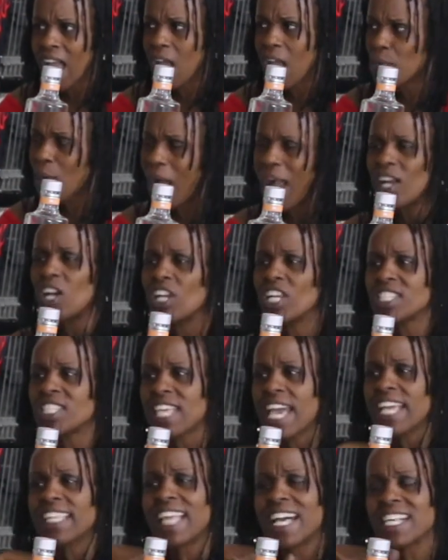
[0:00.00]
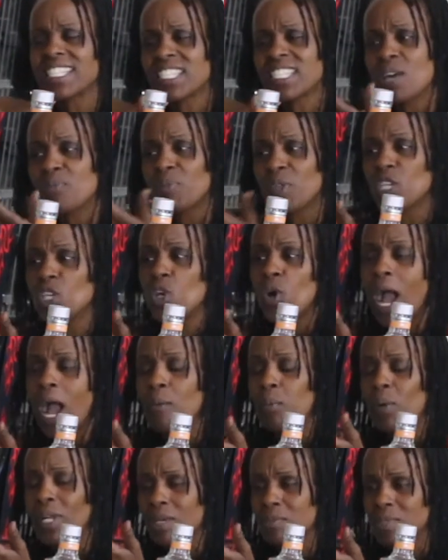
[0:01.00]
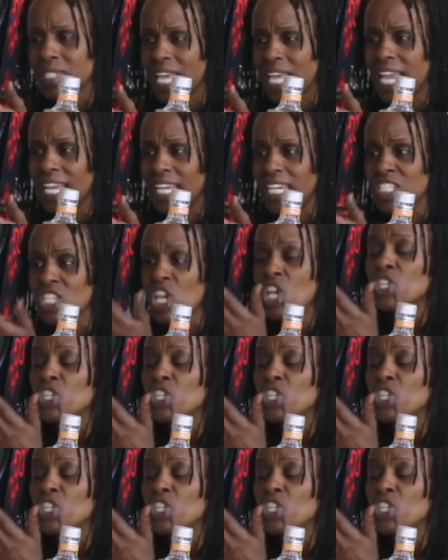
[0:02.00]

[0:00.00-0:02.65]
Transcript: Am I gonna take? That's something you. What I'm saying is